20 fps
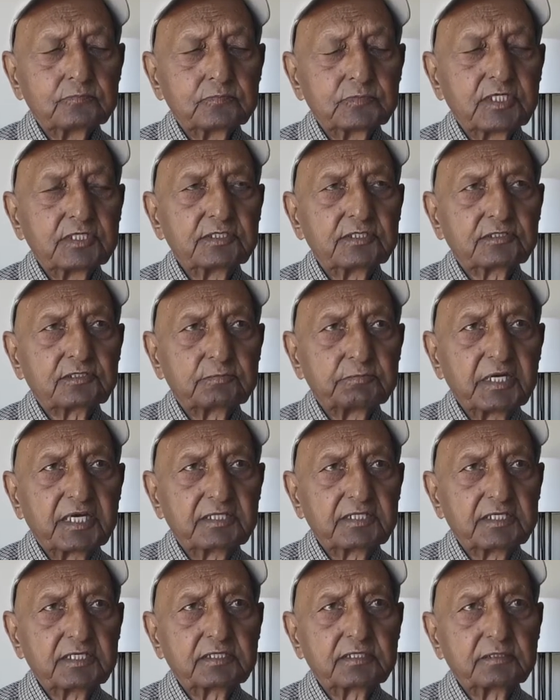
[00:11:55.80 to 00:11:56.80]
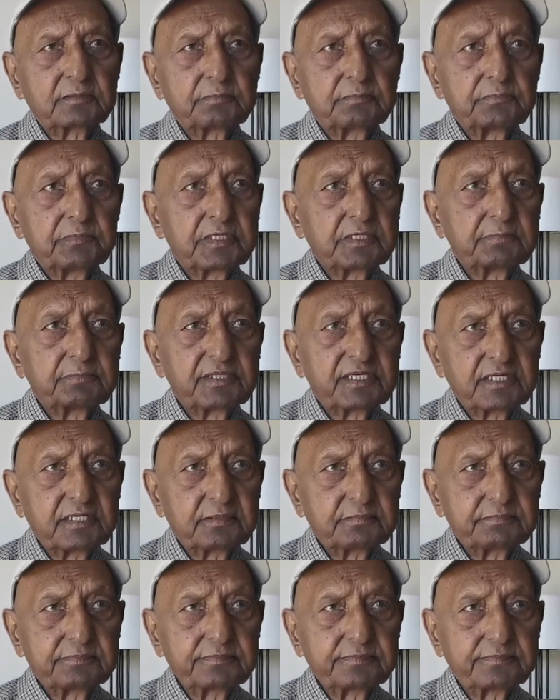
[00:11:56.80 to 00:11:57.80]
in Smethwick,
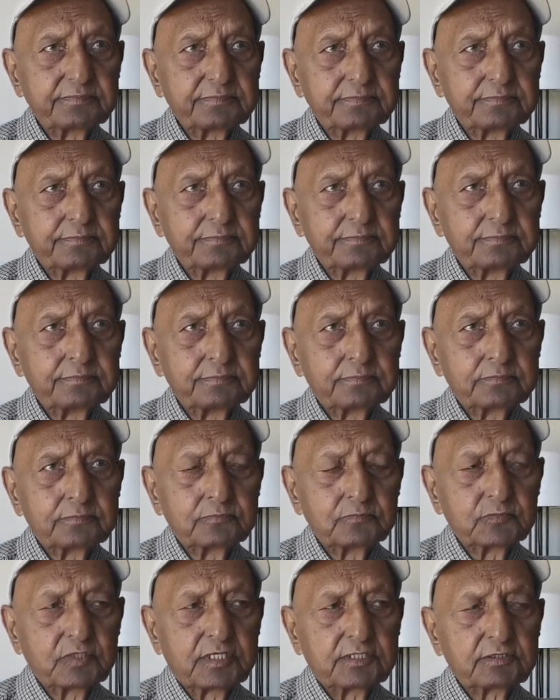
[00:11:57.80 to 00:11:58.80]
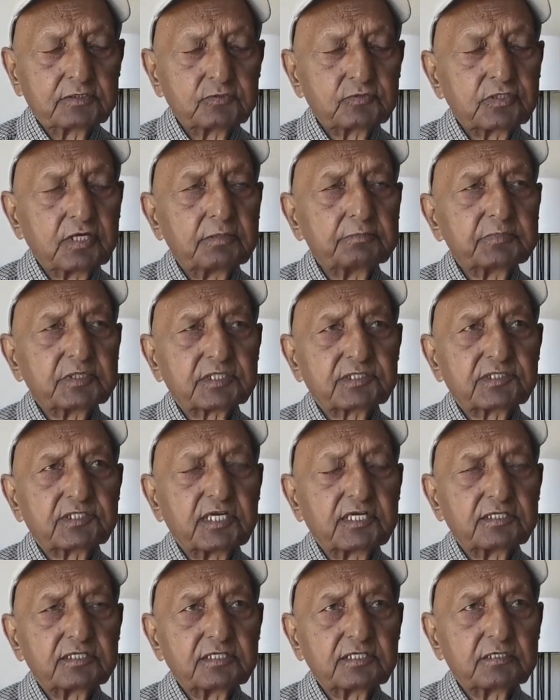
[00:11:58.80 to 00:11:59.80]
Birmingham, and to some
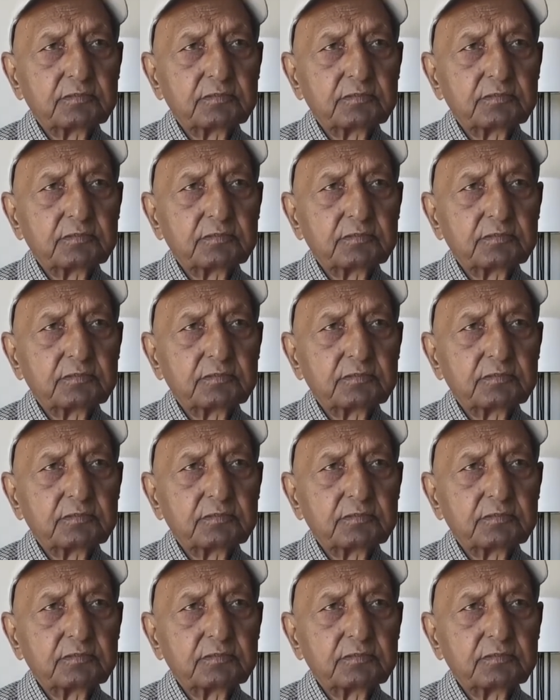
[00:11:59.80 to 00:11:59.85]
extent